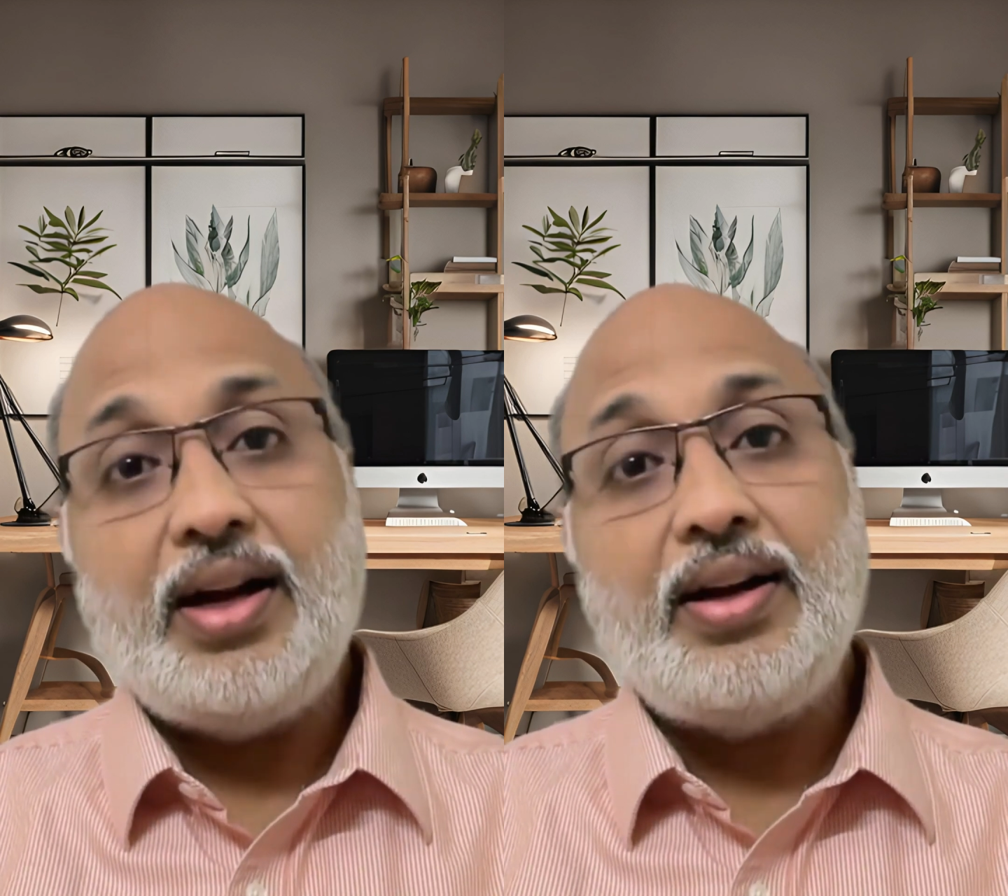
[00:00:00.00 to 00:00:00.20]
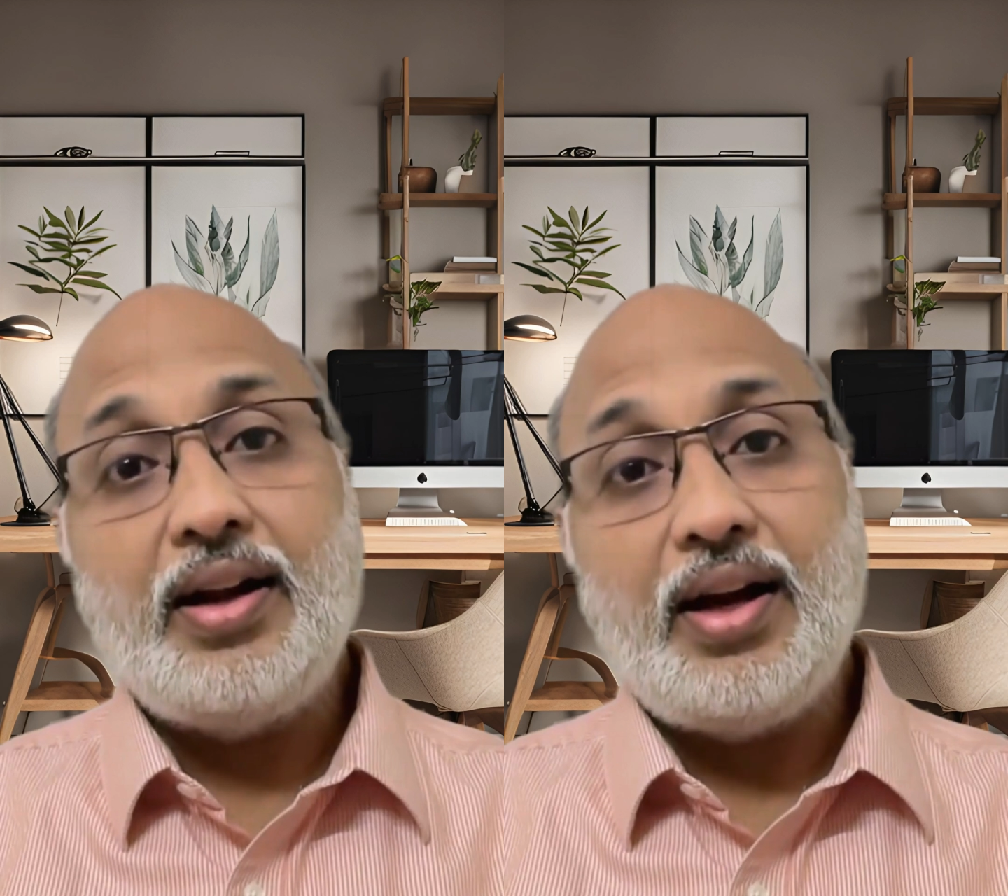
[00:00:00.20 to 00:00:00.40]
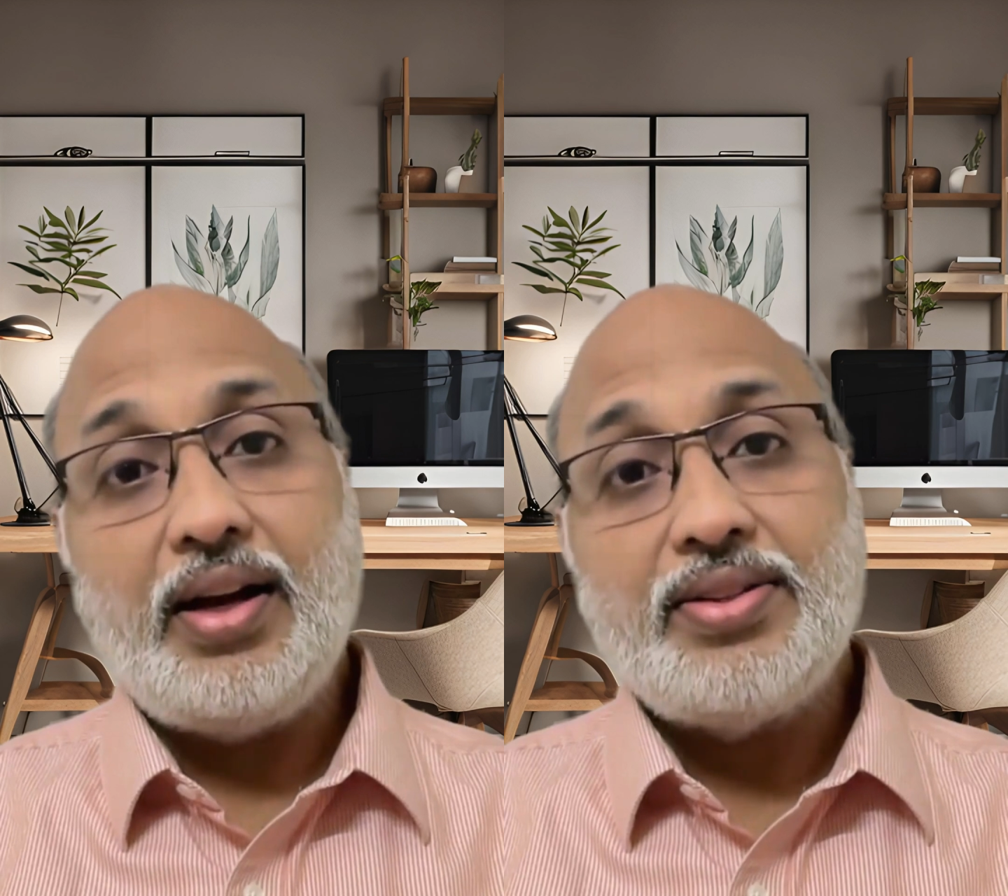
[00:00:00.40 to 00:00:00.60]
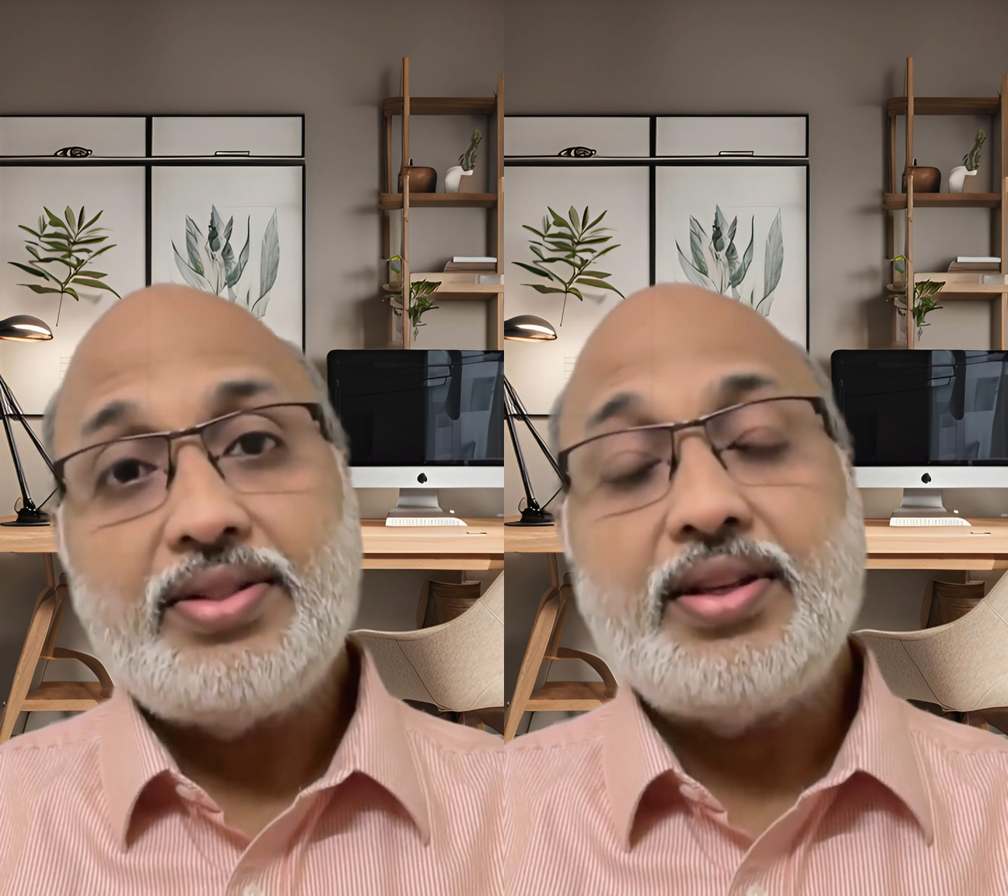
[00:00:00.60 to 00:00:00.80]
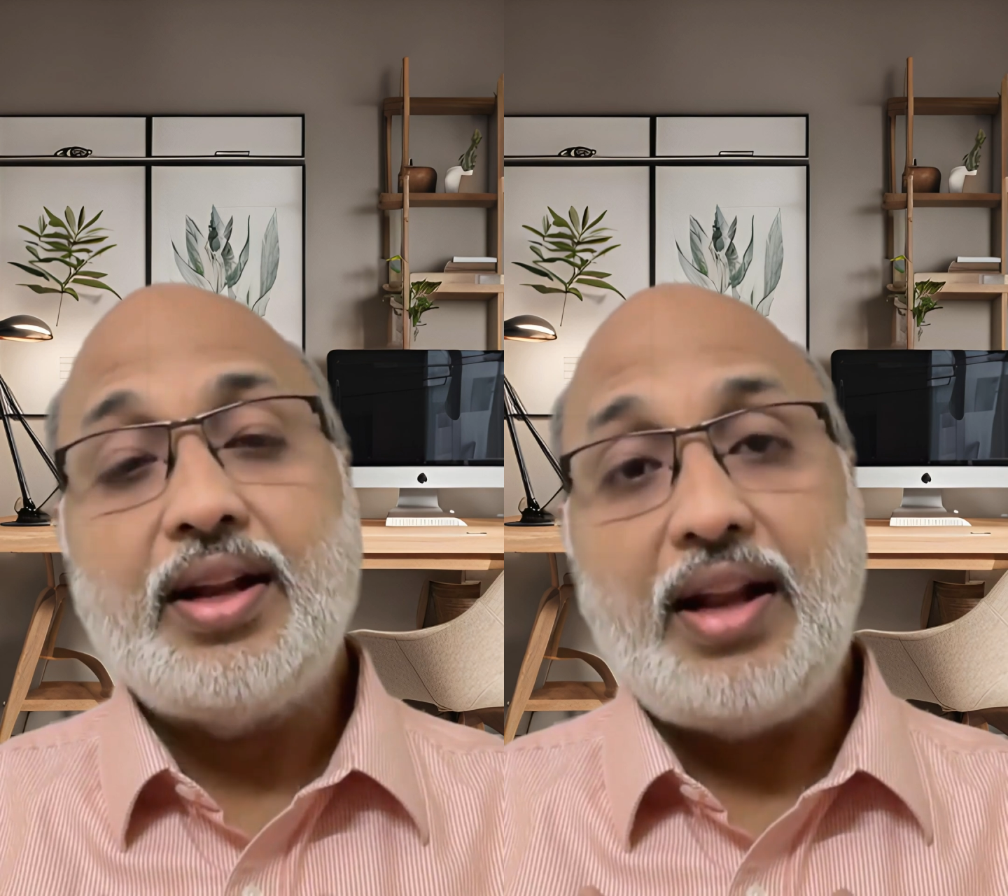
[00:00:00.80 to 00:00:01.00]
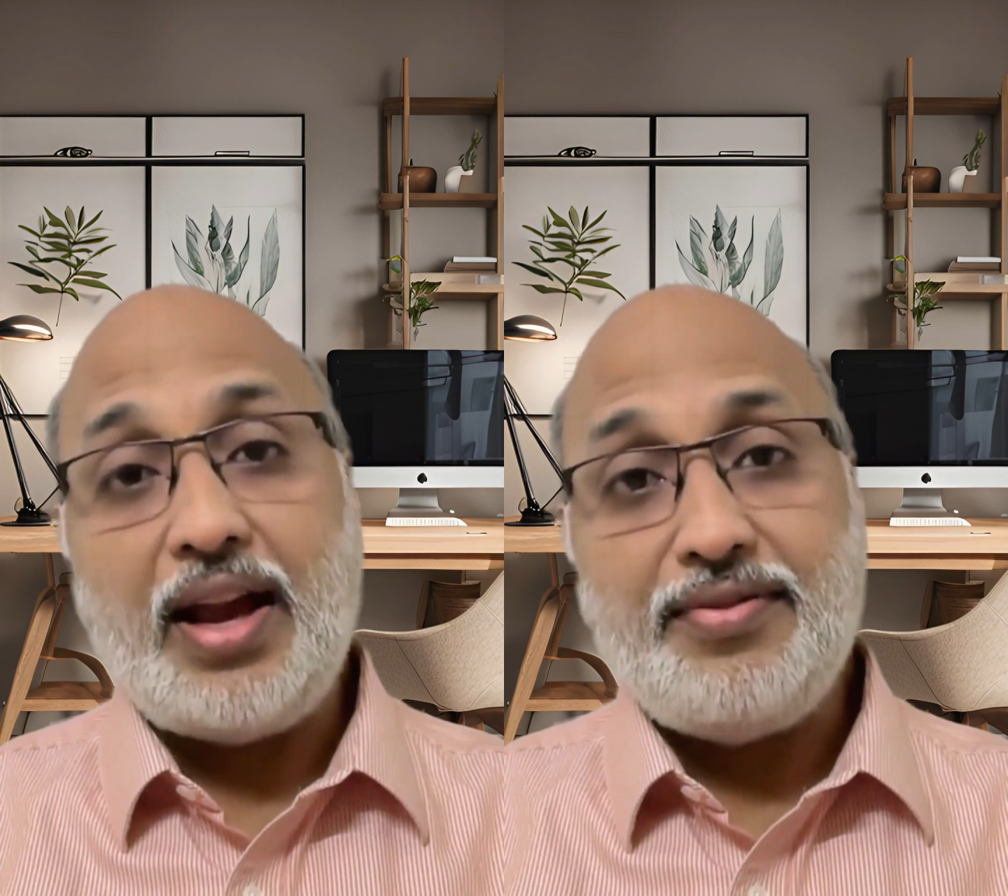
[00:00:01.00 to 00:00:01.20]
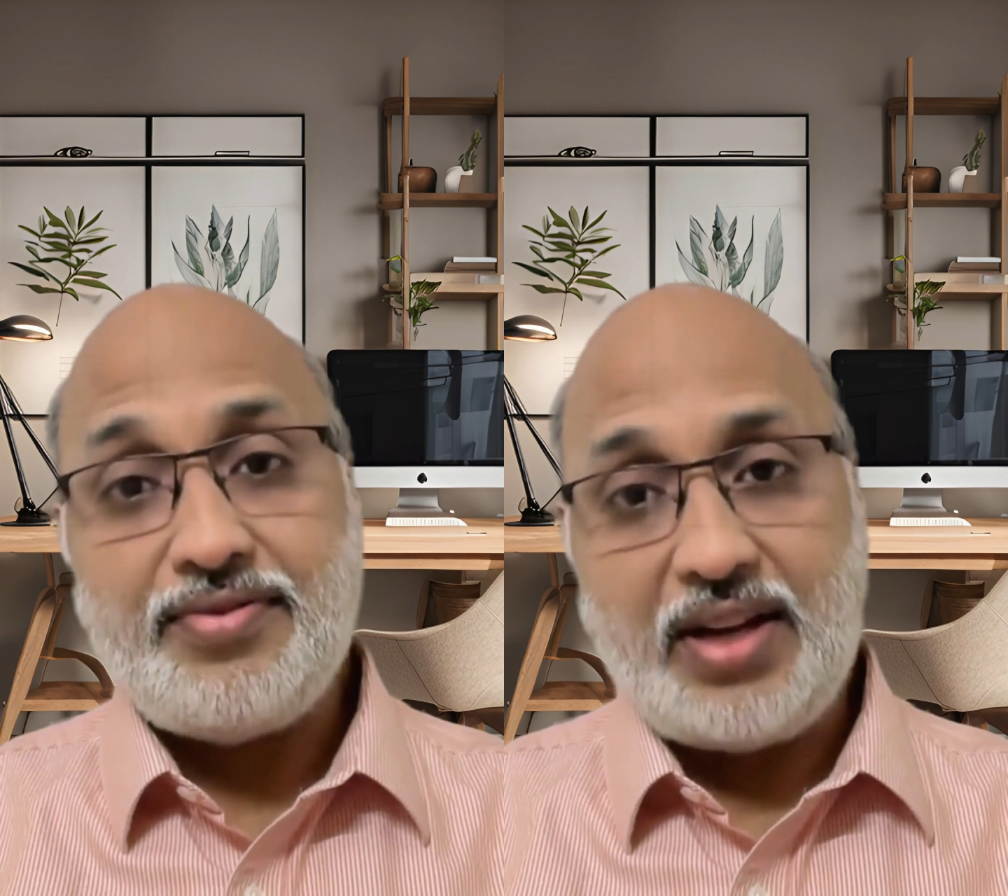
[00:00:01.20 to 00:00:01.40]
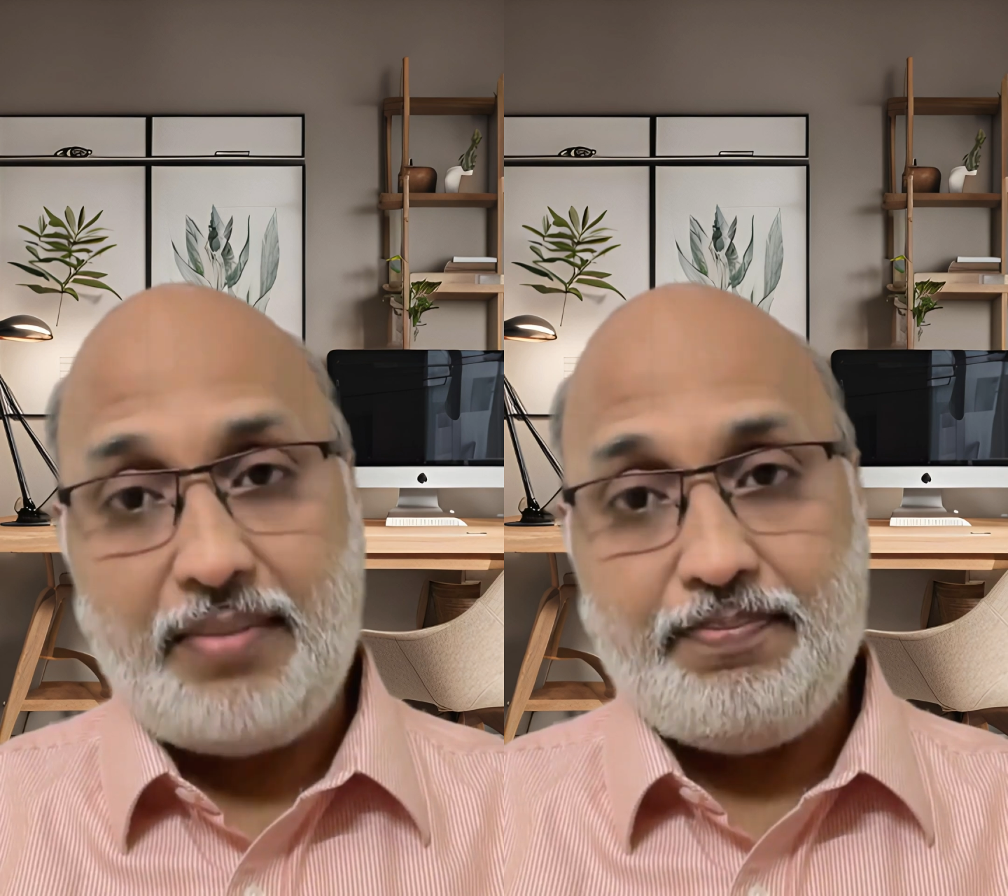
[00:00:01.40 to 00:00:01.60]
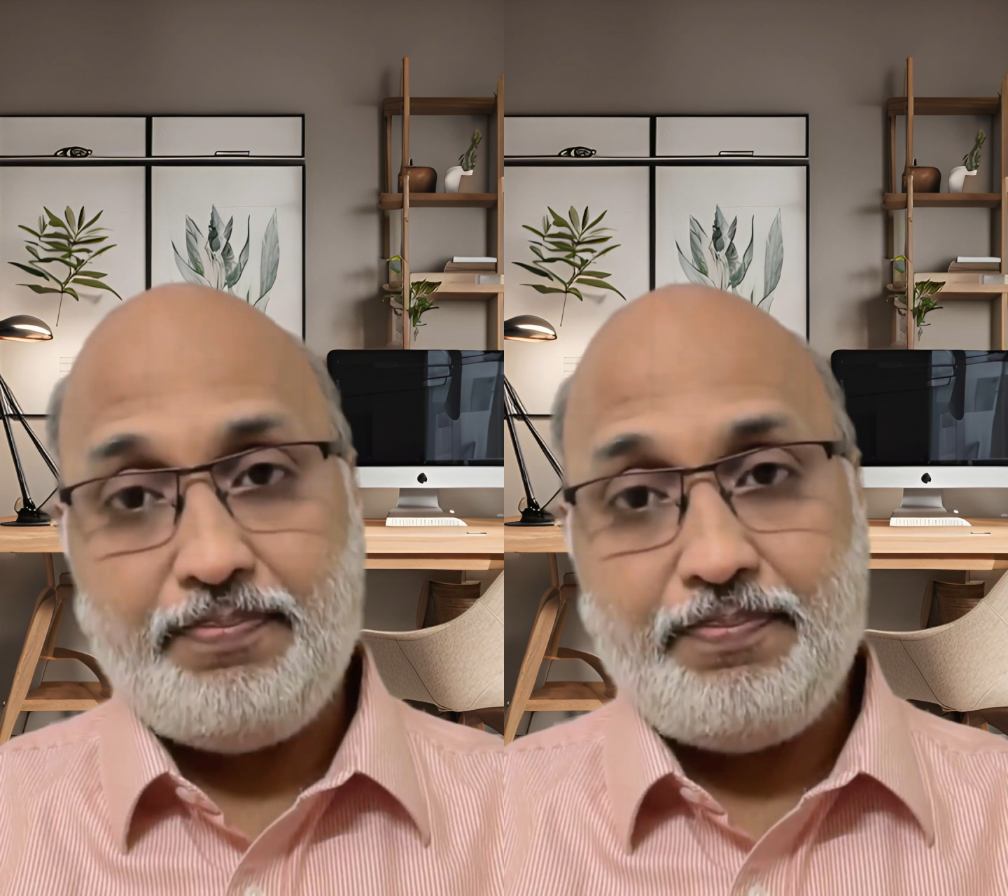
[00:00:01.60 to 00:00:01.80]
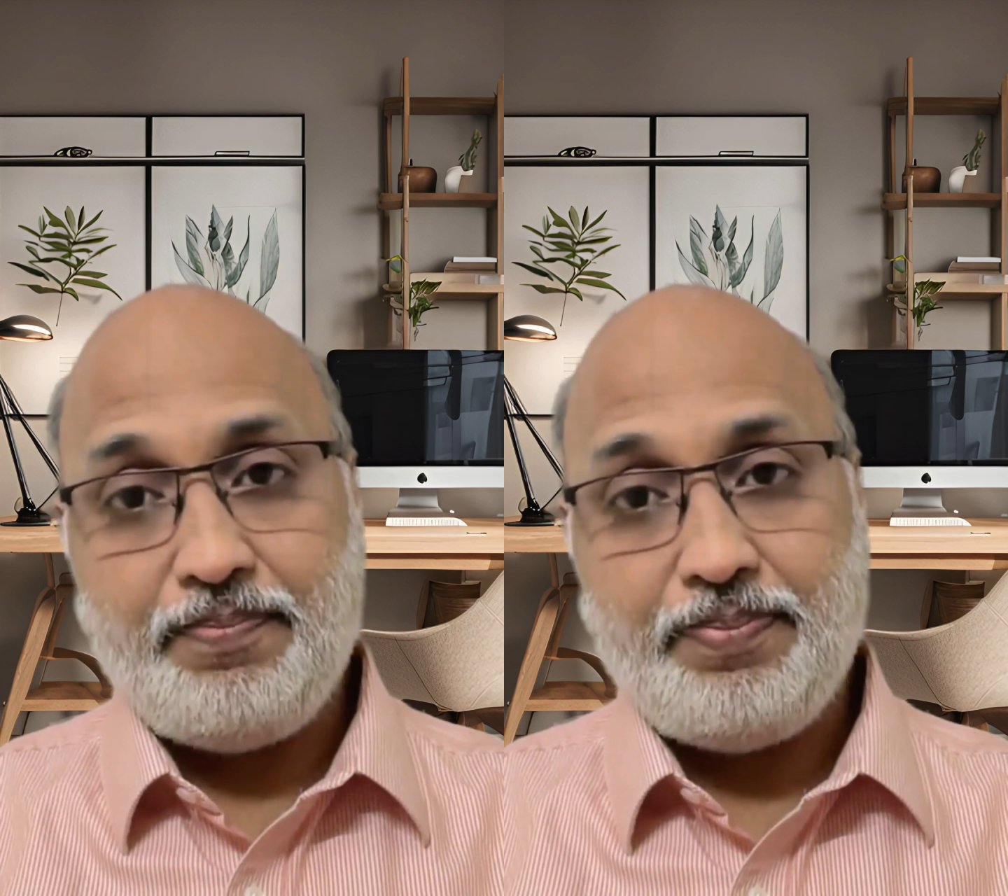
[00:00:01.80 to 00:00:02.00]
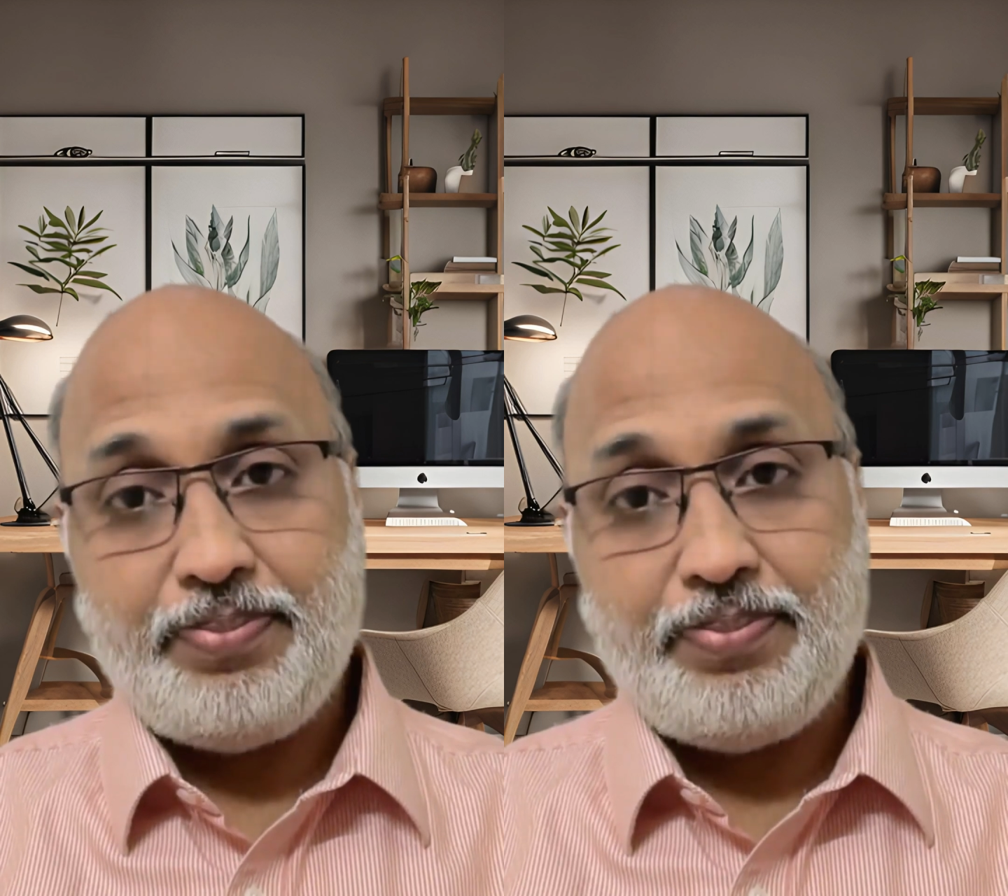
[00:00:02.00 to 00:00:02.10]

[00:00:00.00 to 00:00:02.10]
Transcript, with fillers: that last a lifetime.